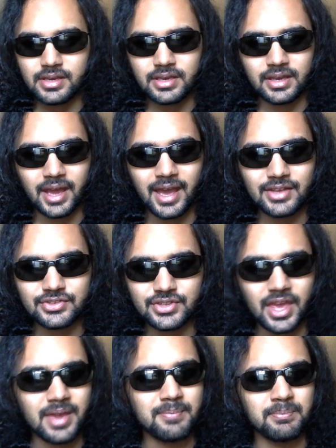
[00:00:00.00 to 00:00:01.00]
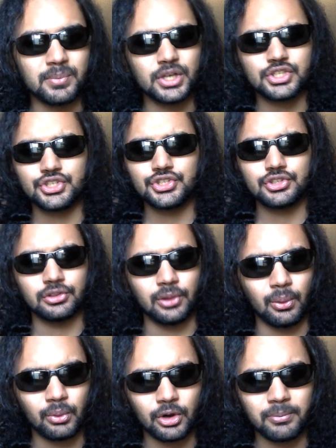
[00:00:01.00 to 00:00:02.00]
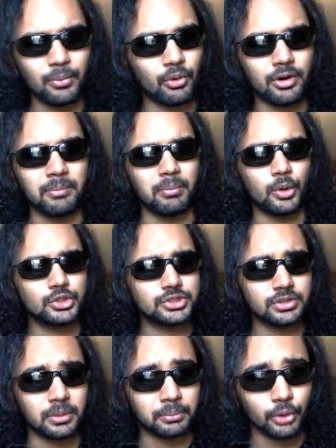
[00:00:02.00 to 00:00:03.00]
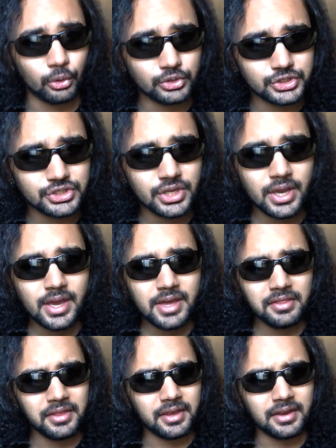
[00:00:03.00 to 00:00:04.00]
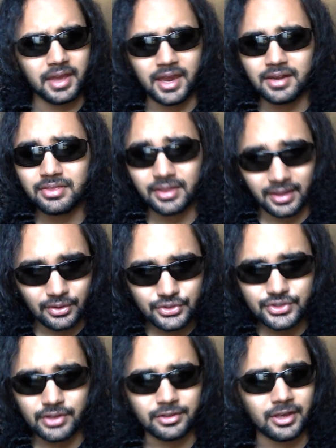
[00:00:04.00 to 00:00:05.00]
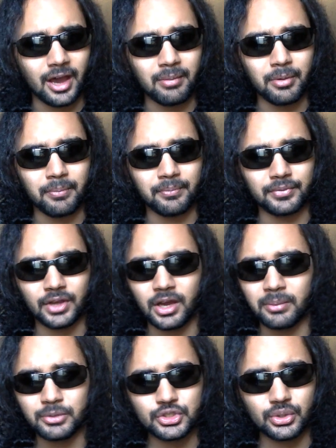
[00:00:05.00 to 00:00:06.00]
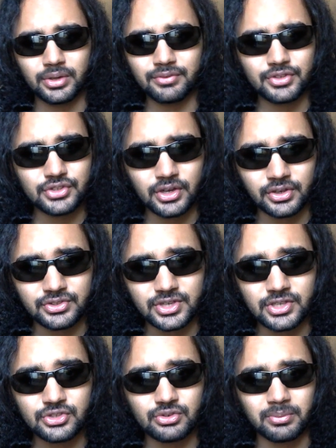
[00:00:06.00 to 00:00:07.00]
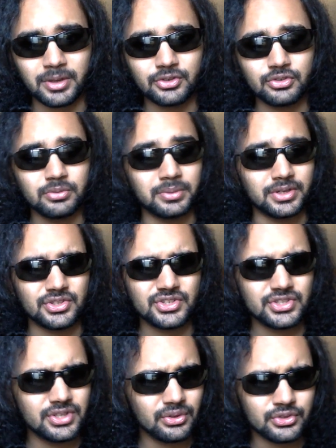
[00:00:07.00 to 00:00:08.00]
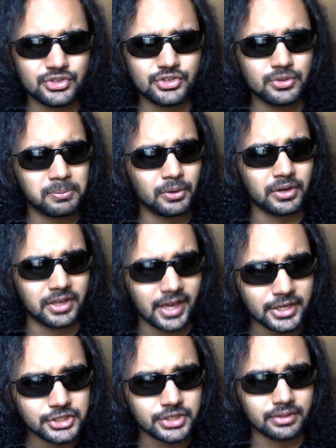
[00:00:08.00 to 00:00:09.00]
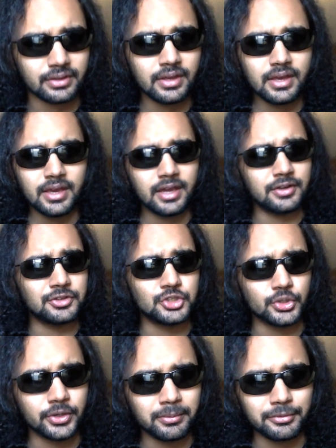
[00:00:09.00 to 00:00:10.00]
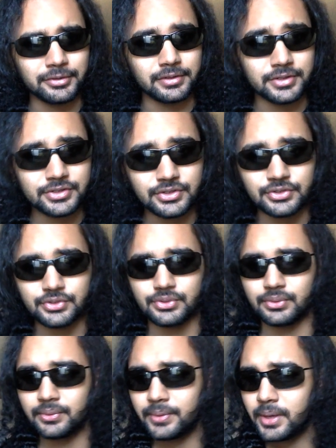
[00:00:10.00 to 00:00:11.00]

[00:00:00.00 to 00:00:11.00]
It has a much slower, more emotional approach than anything else on the album. Uh, majority of the song's instrumental, but it's still super engaging and enjoyable to listen to.